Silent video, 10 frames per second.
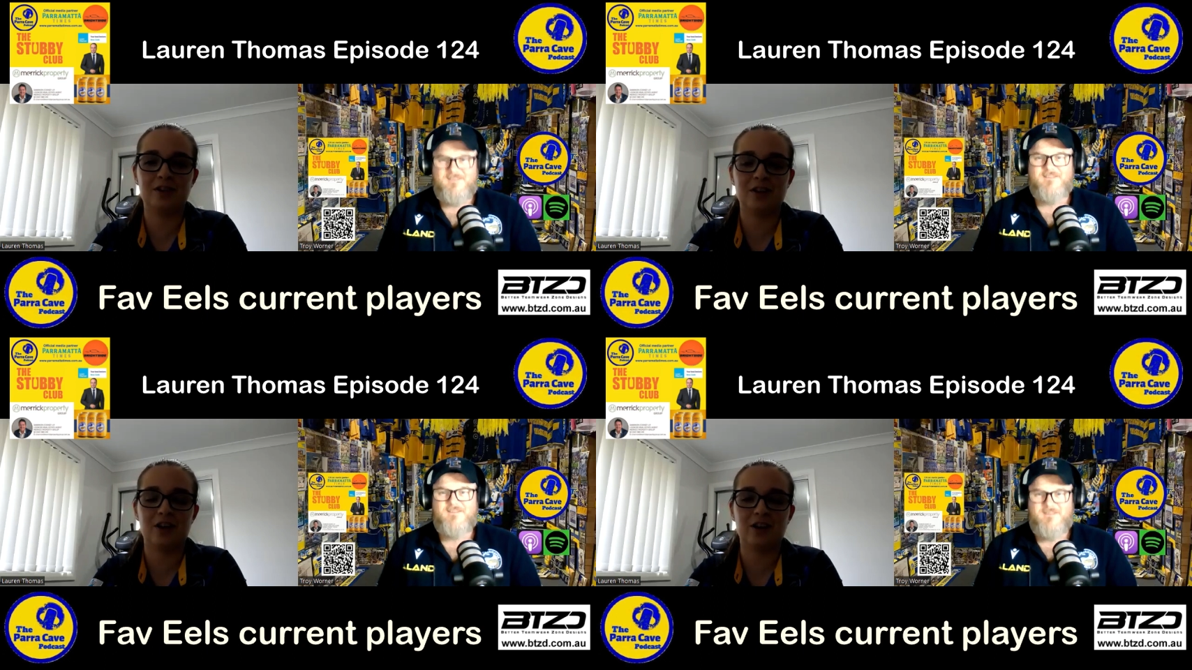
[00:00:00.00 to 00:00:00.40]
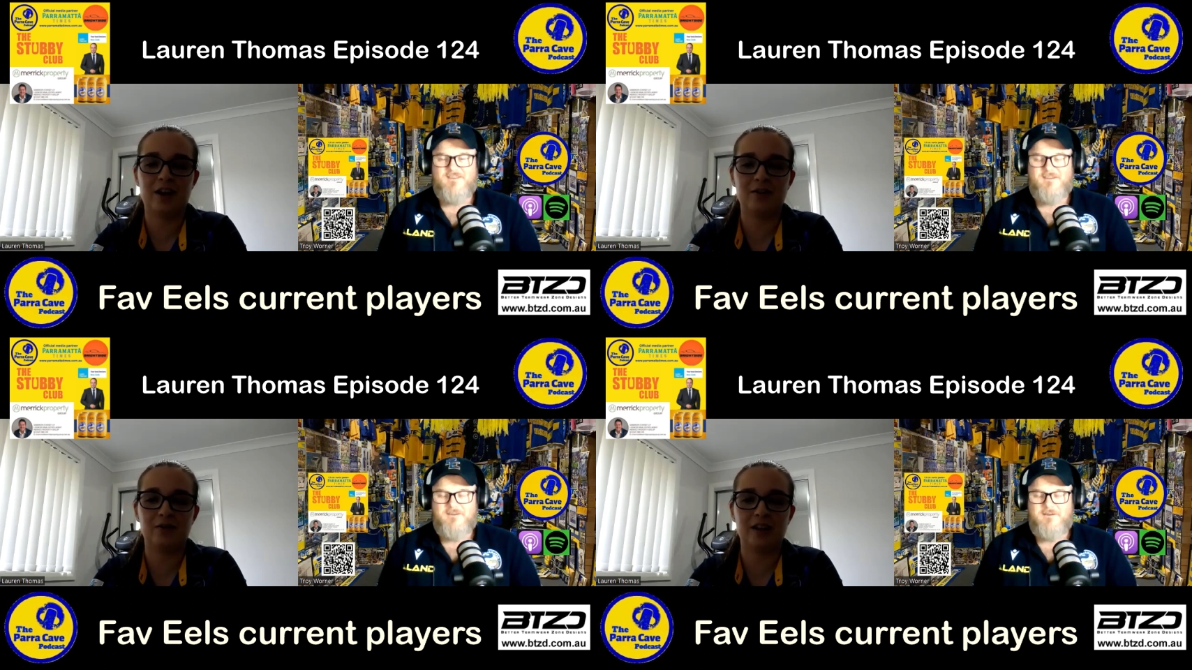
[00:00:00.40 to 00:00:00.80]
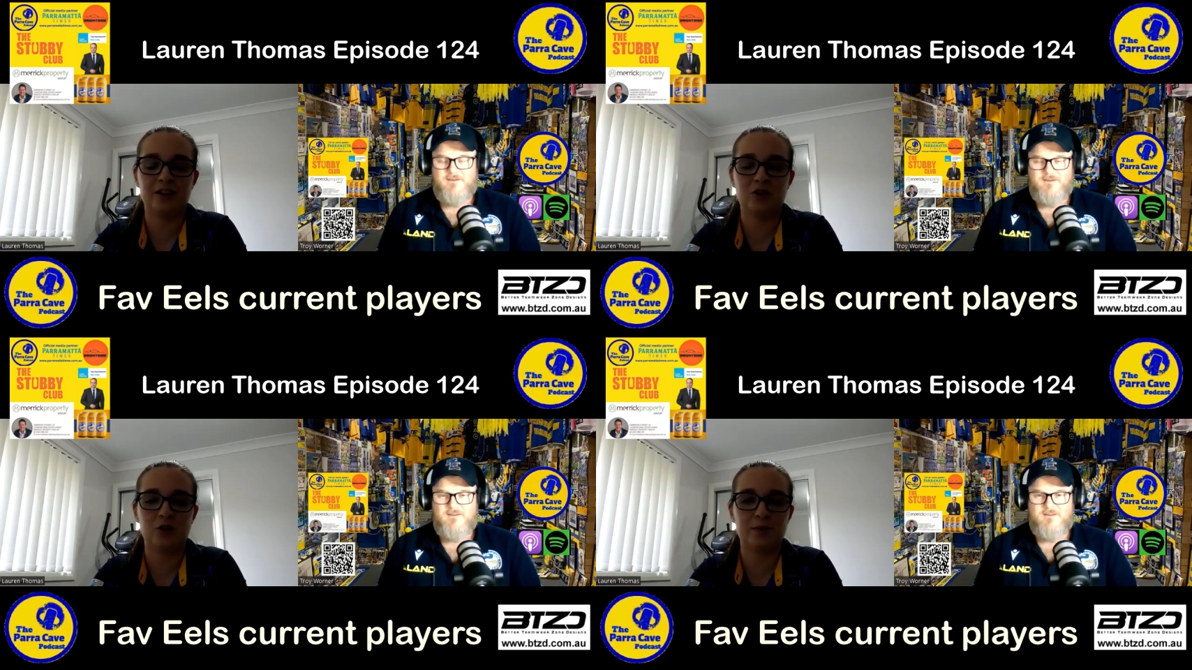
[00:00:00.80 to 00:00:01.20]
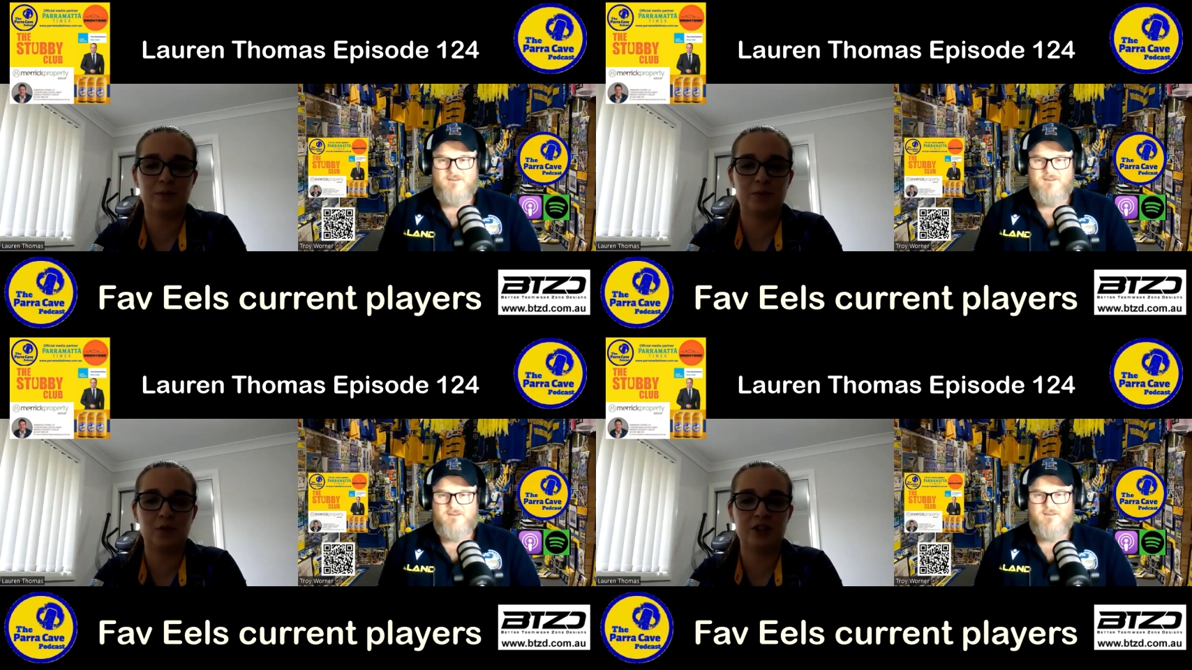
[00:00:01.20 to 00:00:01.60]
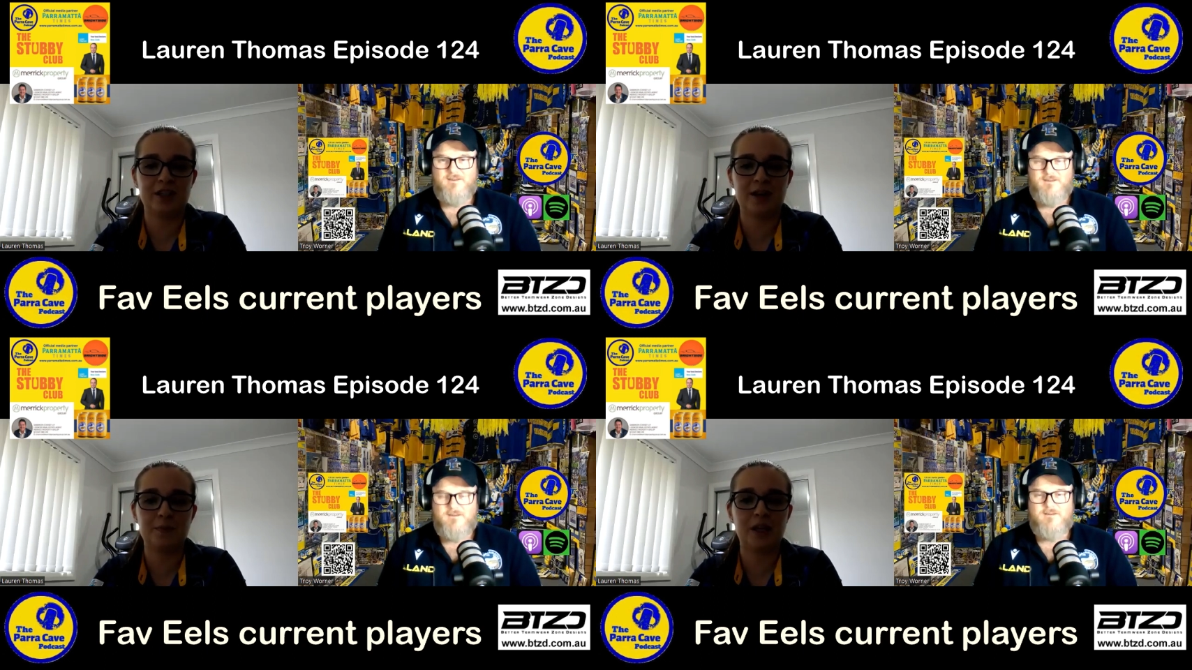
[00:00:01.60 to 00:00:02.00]
Speaker 1: So I really enjoyed watching
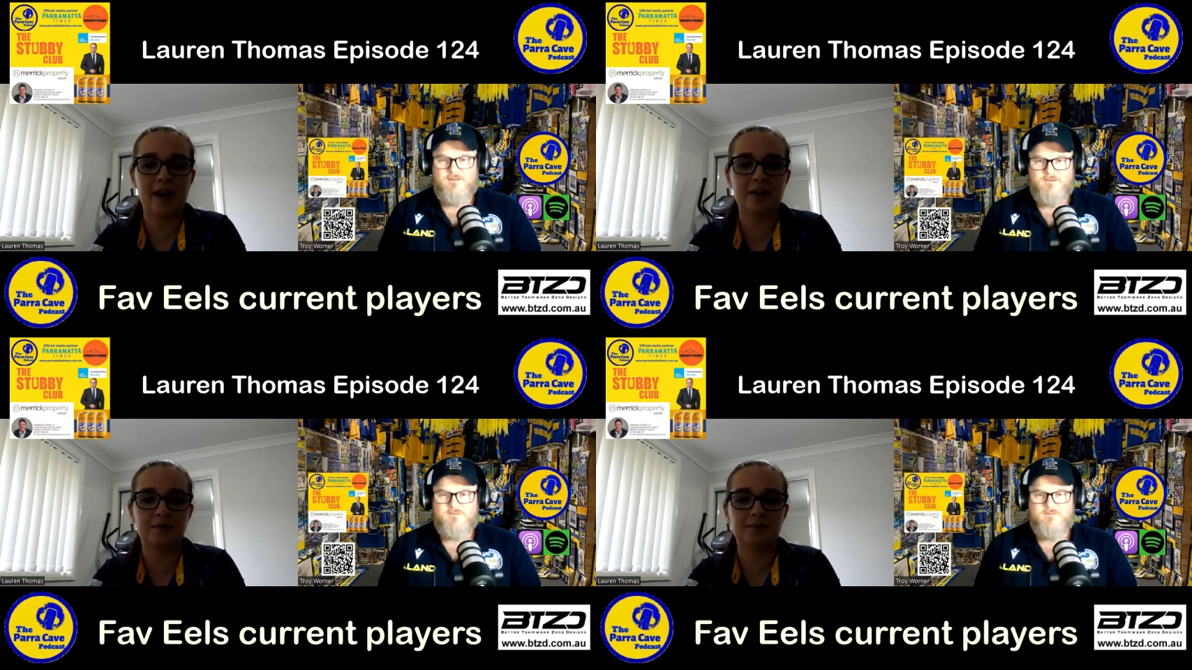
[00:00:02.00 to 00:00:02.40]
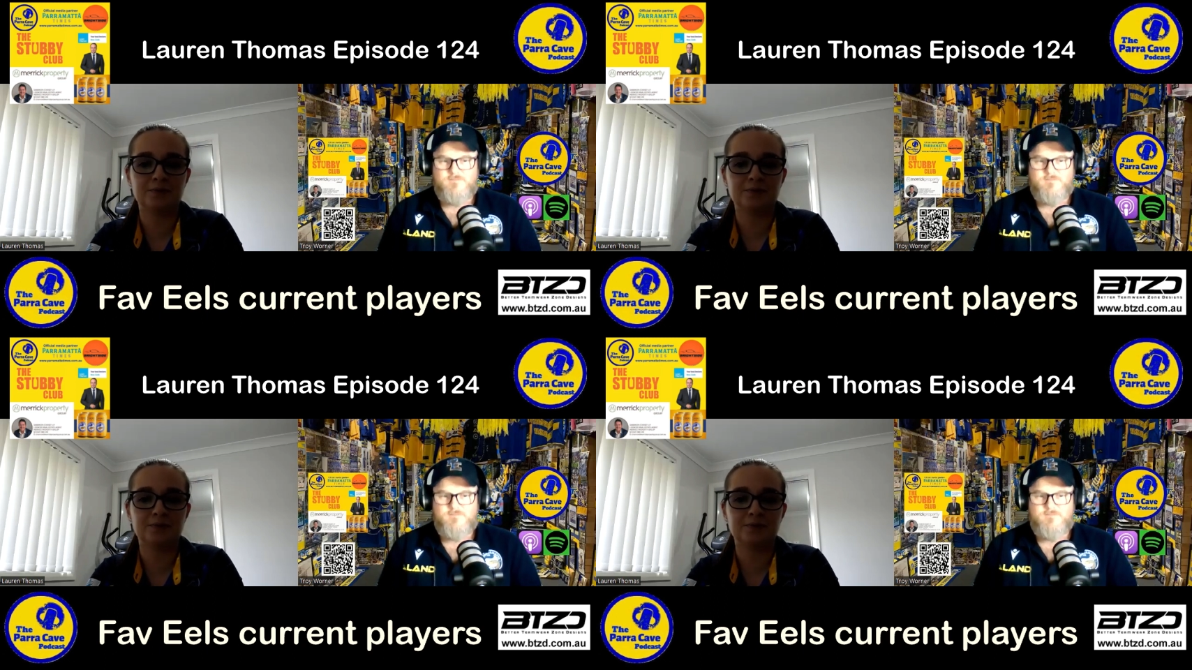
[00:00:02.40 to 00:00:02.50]
them play.